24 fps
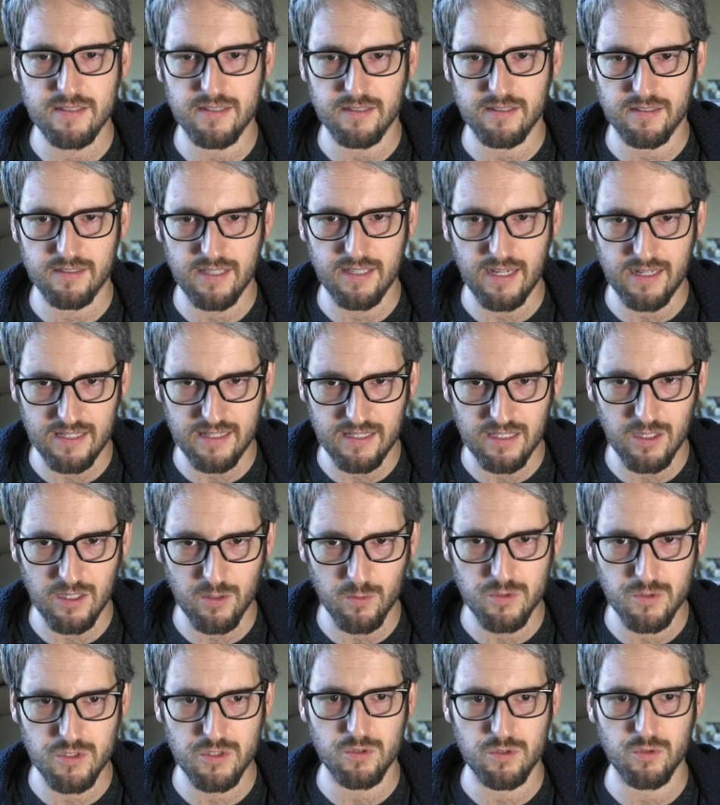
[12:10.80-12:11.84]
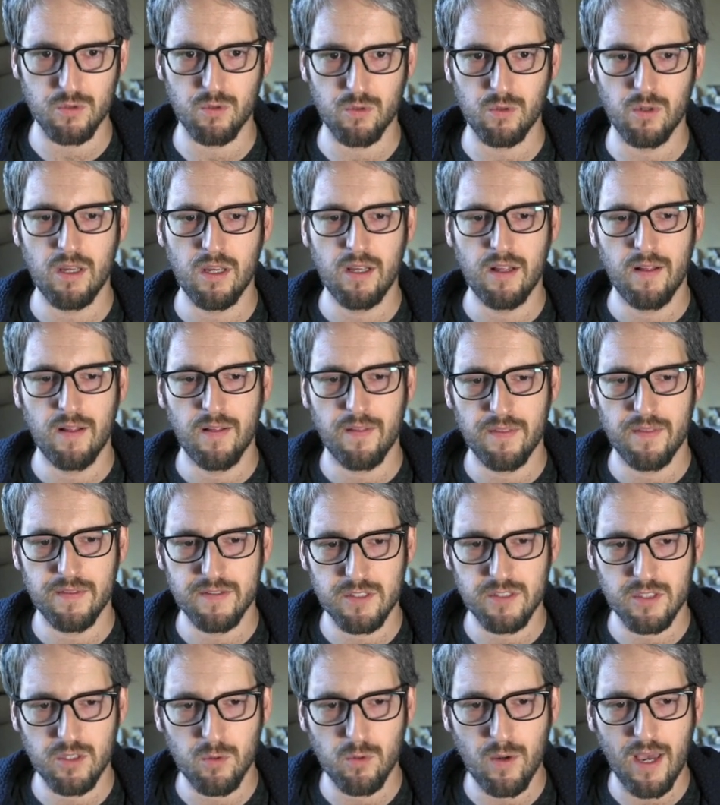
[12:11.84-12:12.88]
getting used to that
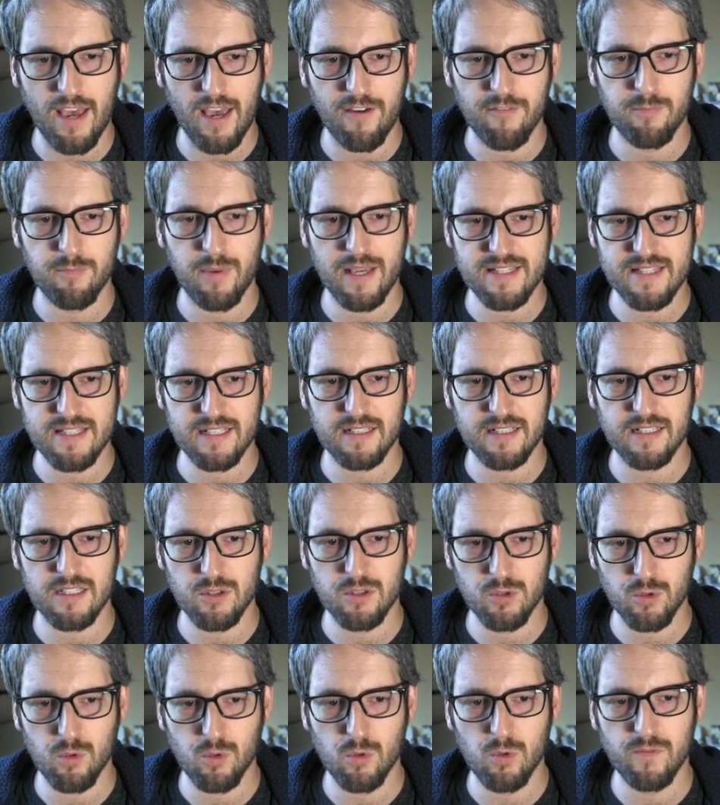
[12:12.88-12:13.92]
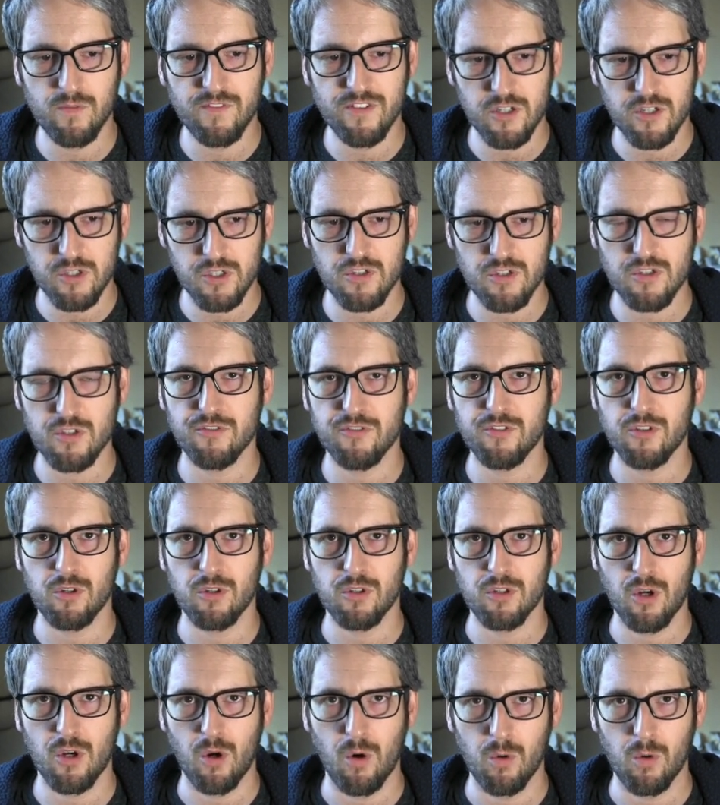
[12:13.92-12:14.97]
you have basically two versions of your
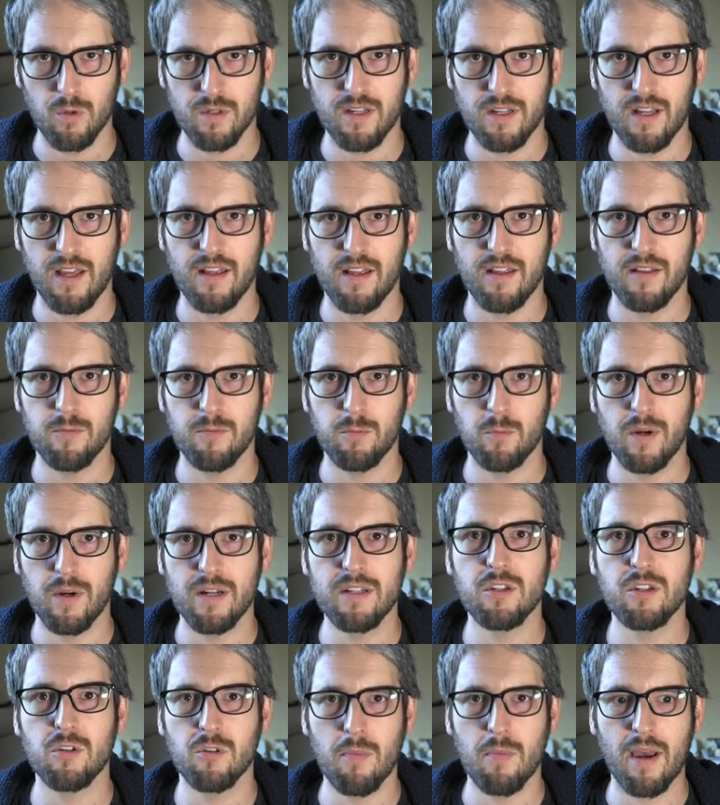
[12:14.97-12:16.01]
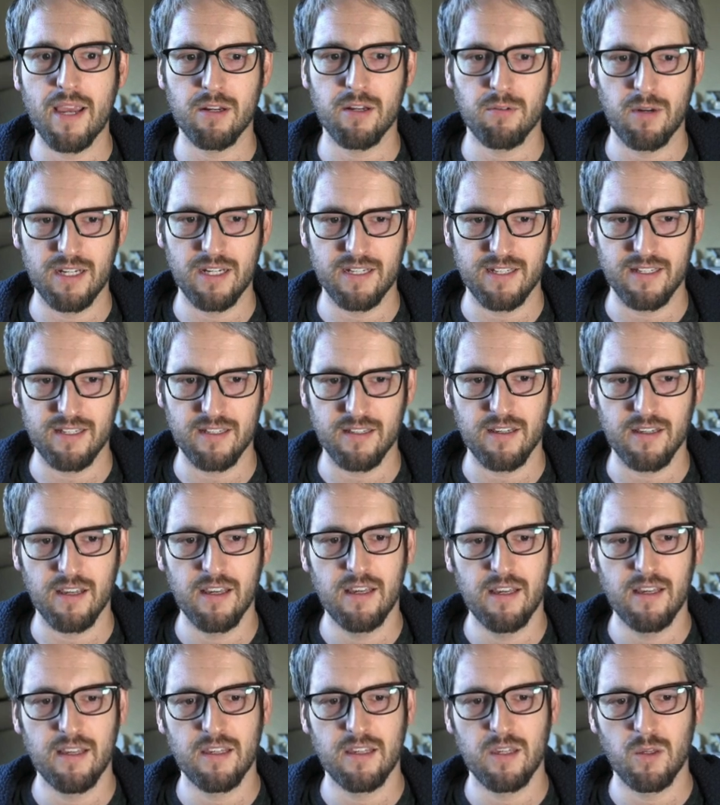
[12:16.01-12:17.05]
code. When you're migrating,
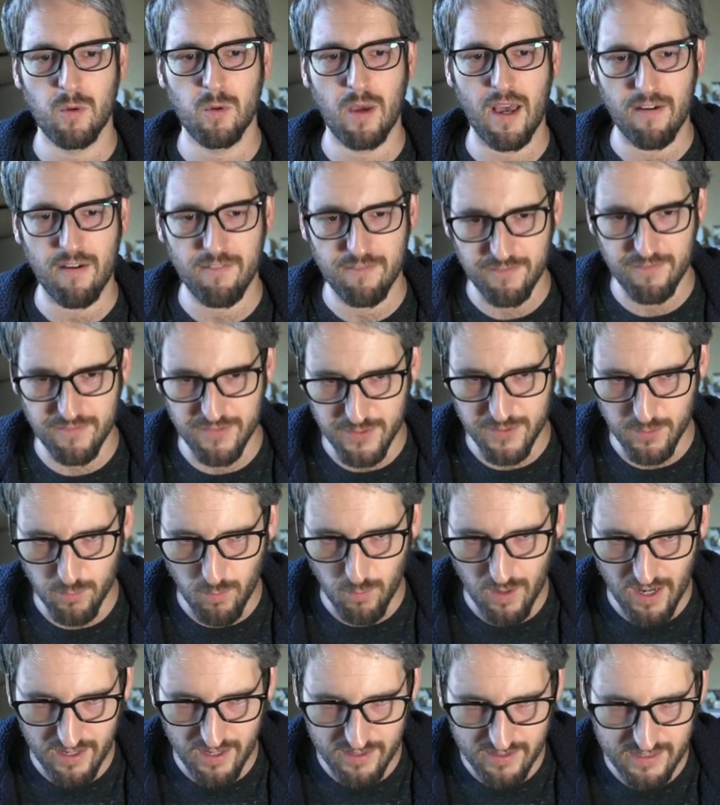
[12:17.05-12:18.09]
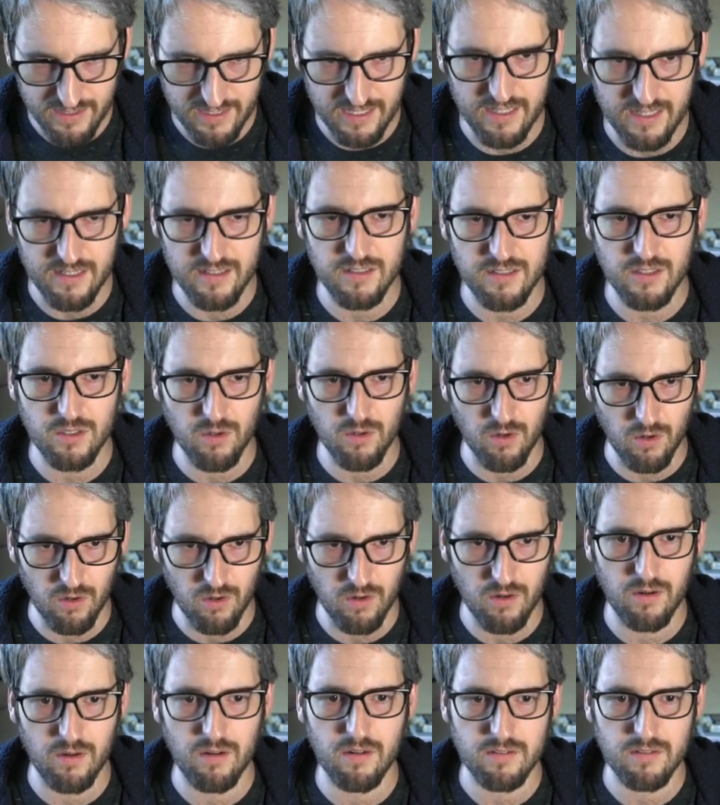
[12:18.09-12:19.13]
you have the one in
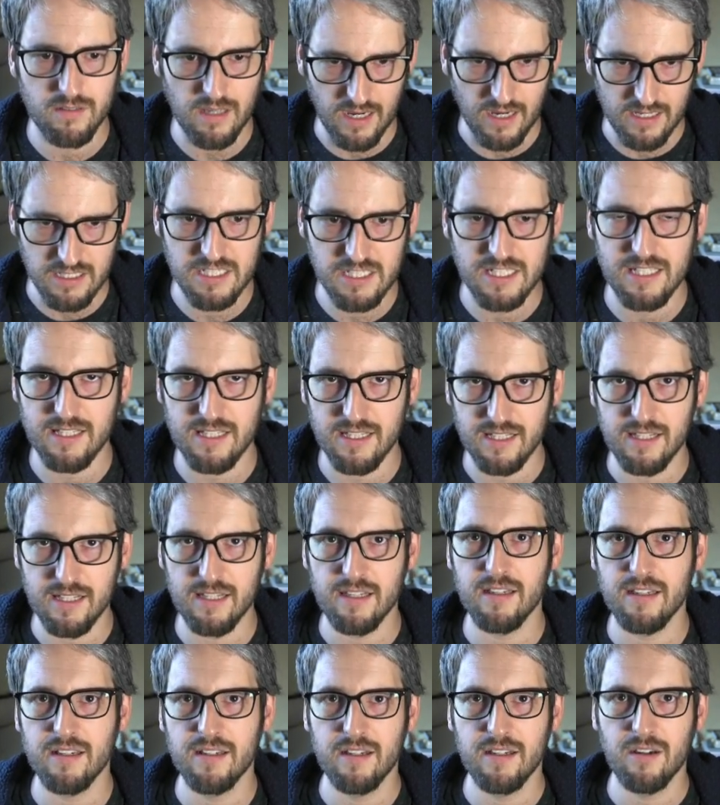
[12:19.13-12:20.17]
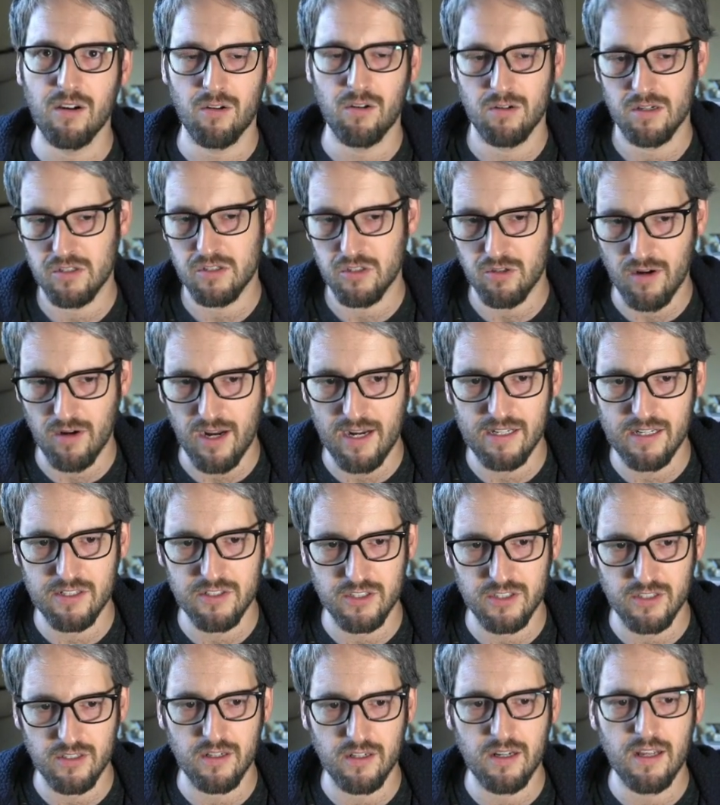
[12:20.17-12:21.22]
your IDE or in your
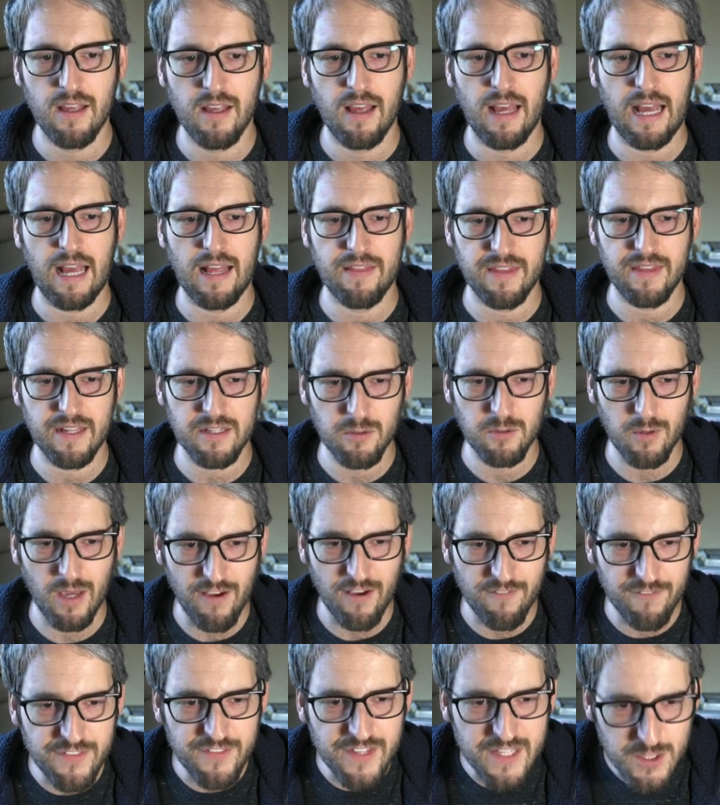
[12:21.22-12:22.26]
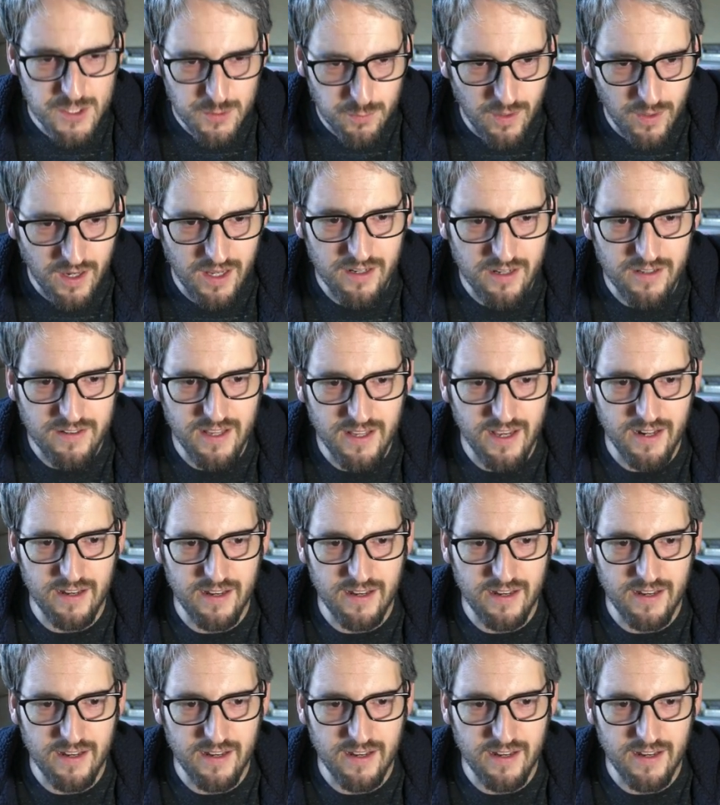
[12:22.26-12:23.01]
editor, and then you have this one that